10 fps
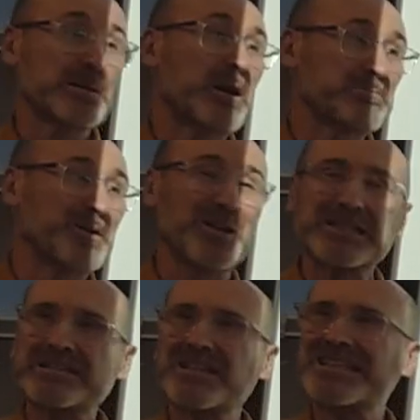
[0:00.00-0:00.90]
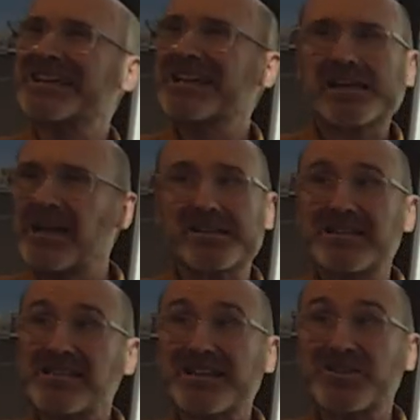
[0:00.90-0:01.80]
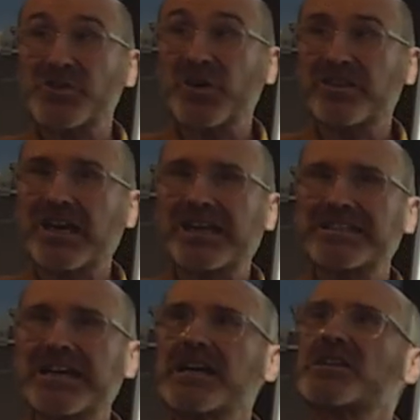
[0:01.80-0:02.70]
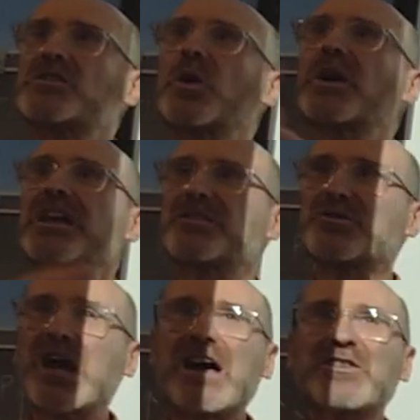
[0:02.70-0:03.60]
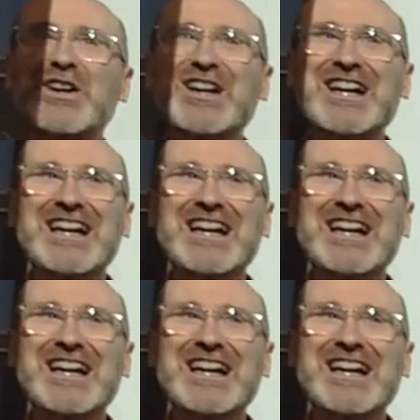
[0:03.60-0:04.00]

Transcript: about politics. And he doesn't enjoy that. So he'd rather